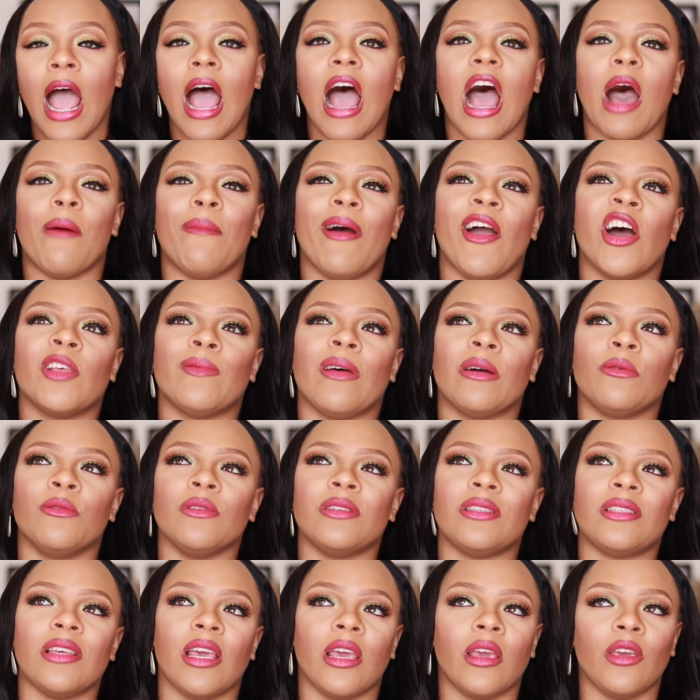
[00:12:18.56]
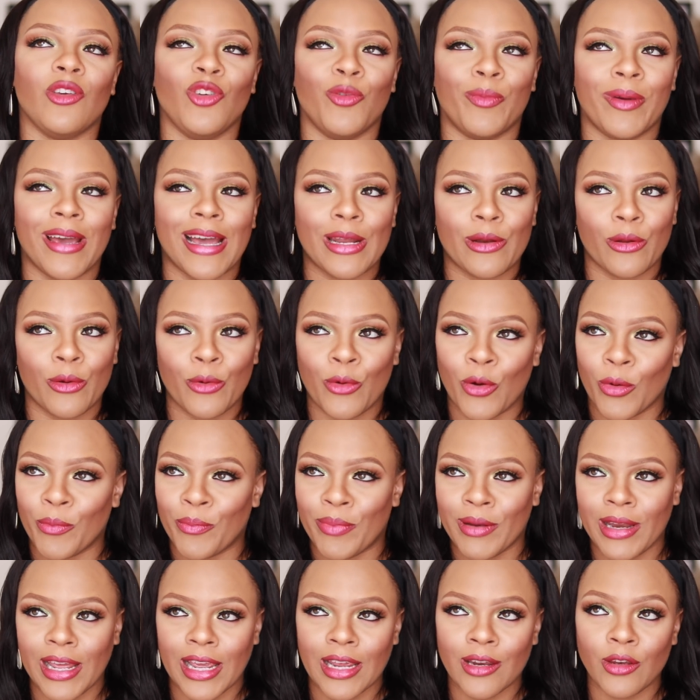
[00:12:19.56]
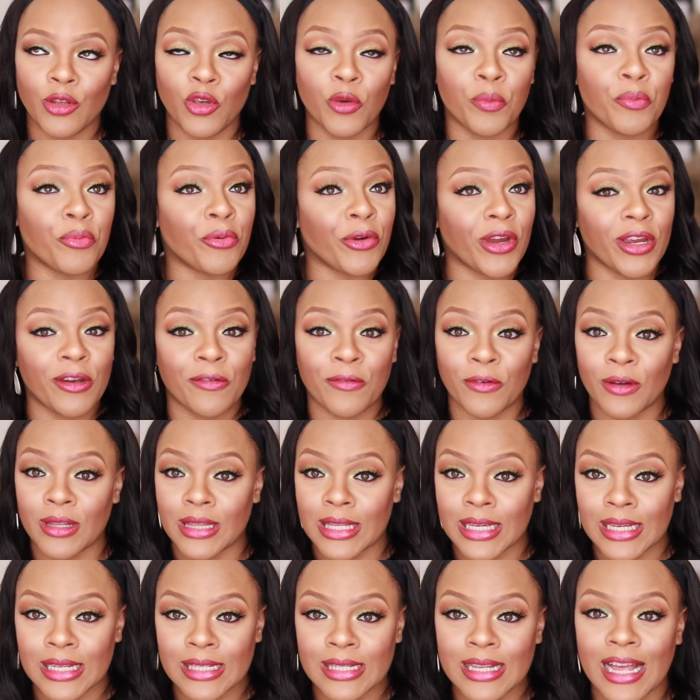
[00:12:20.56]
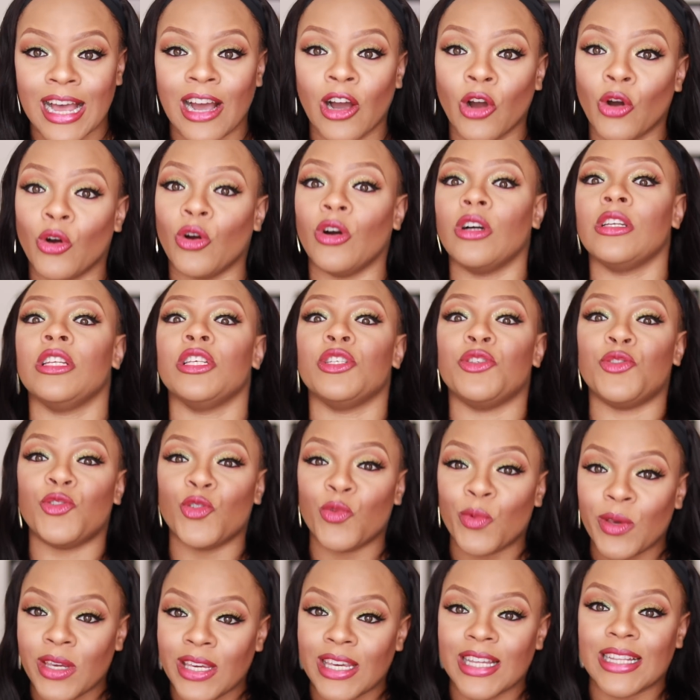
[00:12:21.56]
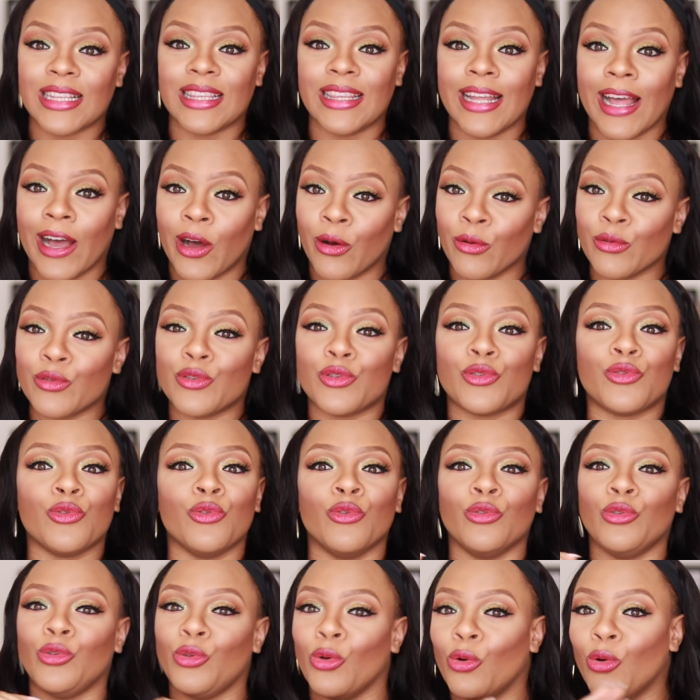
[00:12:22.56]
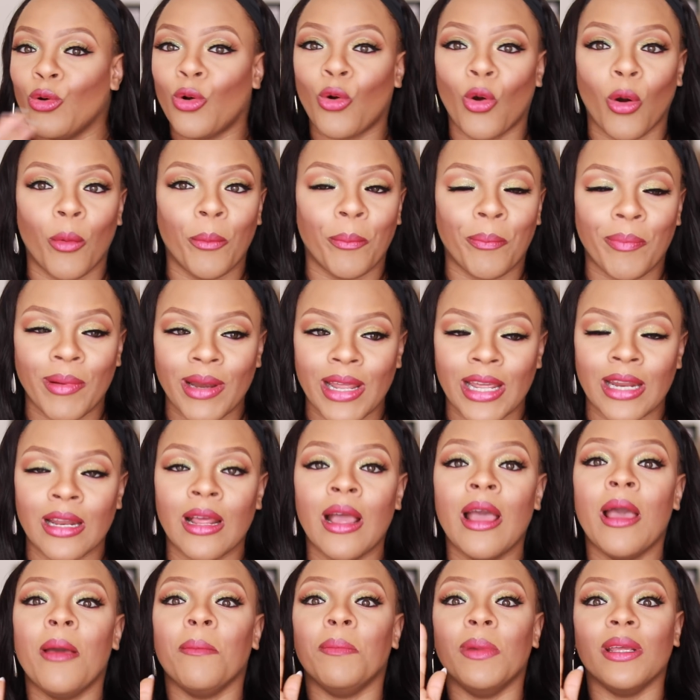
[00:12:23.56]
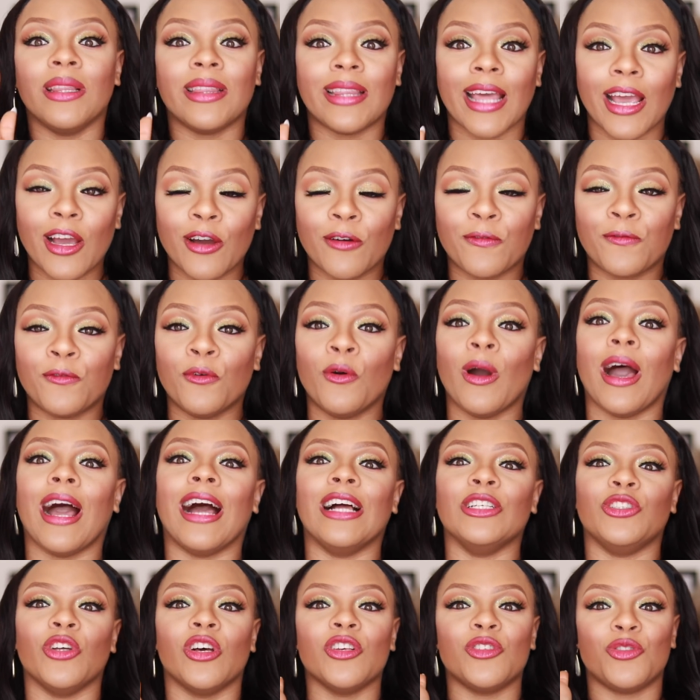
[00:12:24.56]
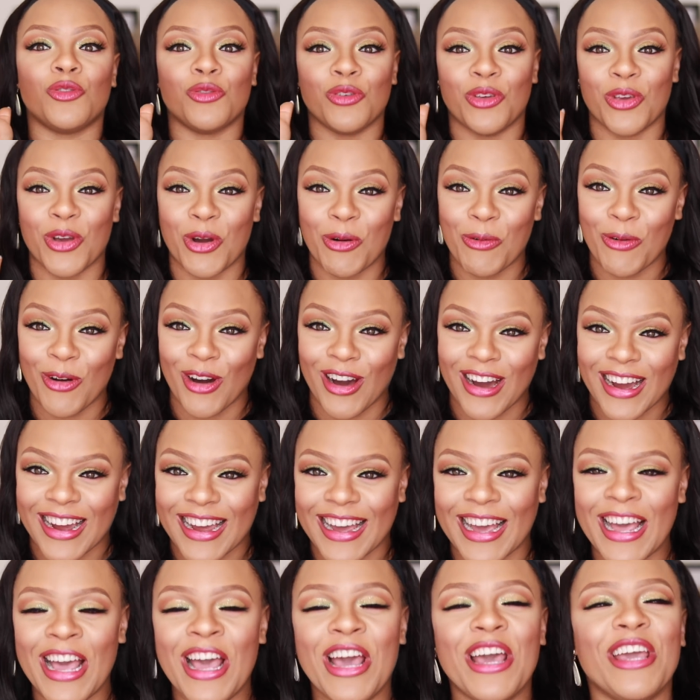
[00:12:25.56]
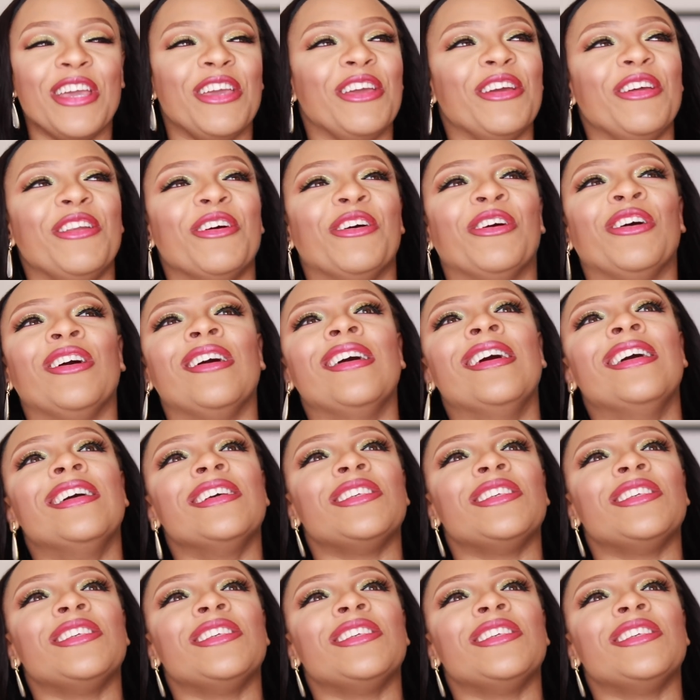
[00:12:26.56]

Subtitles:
and my husband will say, you better don't complain. You prayed for this and God is doing it now, so don't complain, be thankful and just do your work, you know.